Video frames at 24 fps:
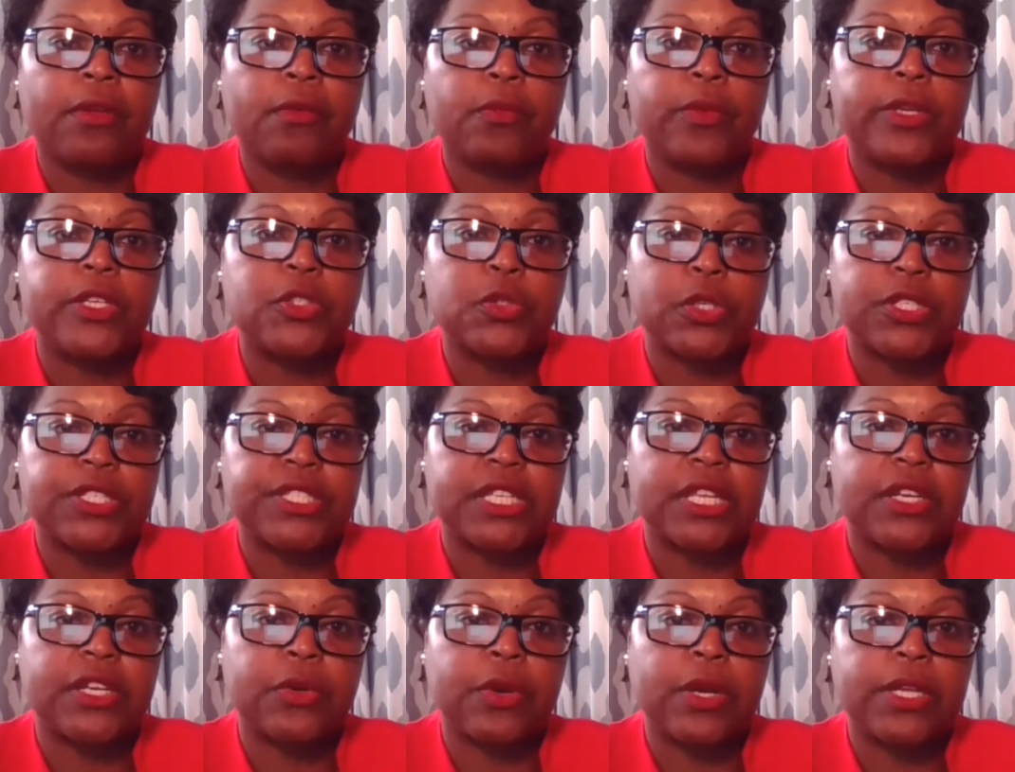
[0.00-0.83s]
Resource
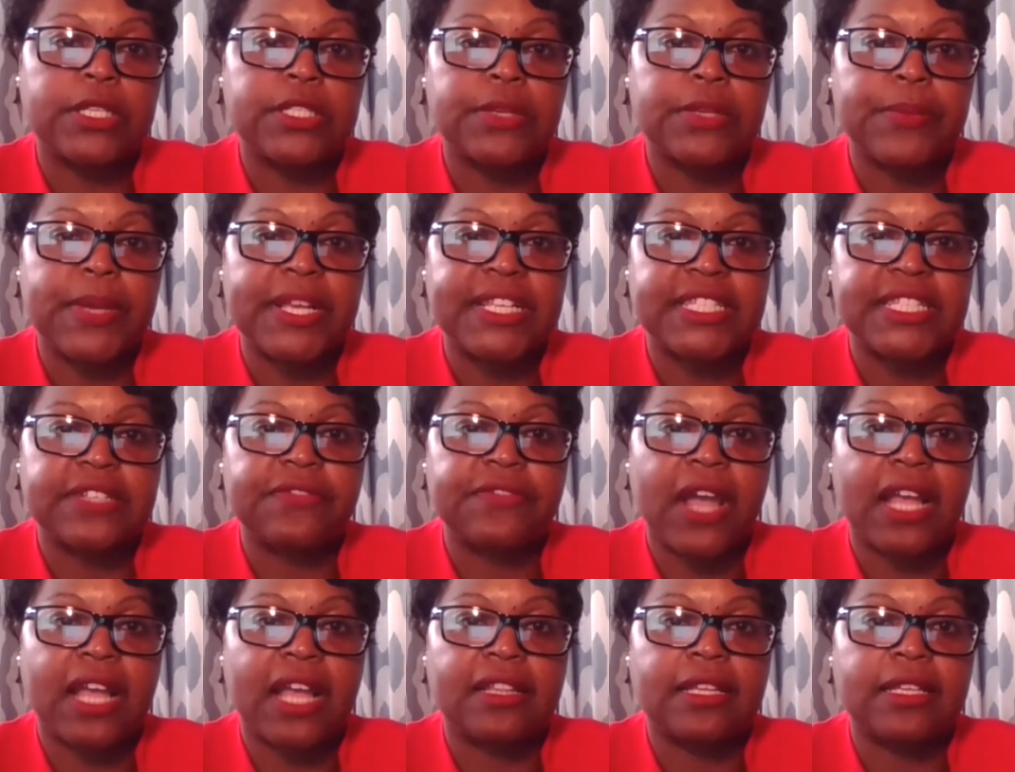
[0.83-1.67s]
Center on Domestic
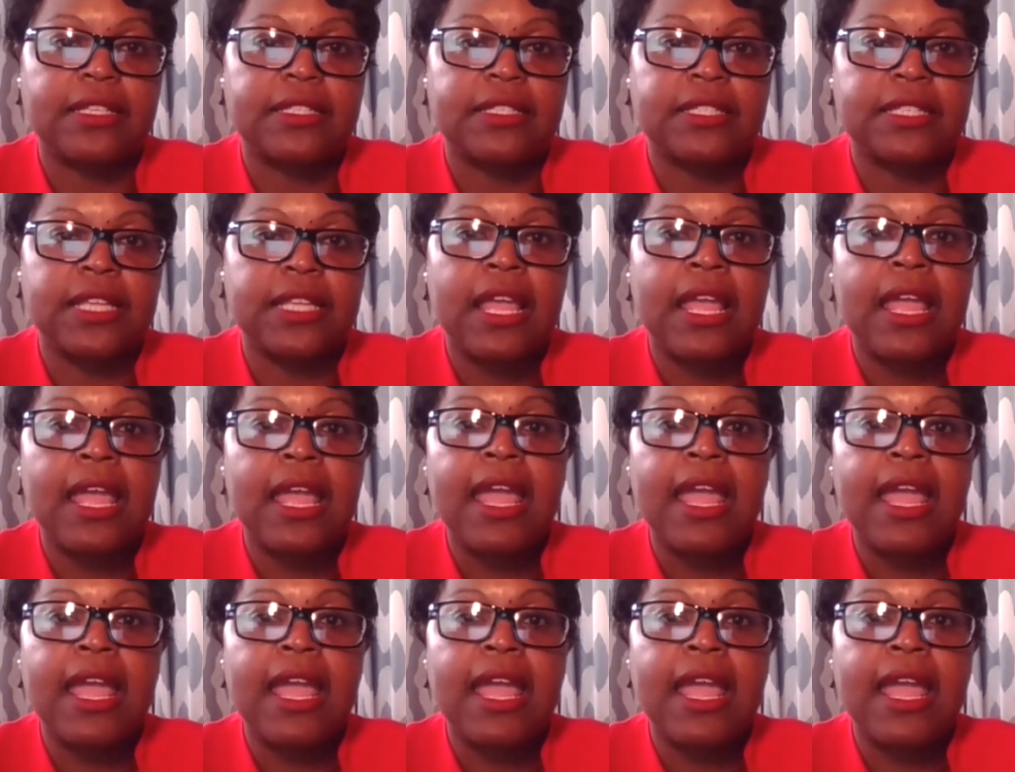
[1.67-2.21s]
Violence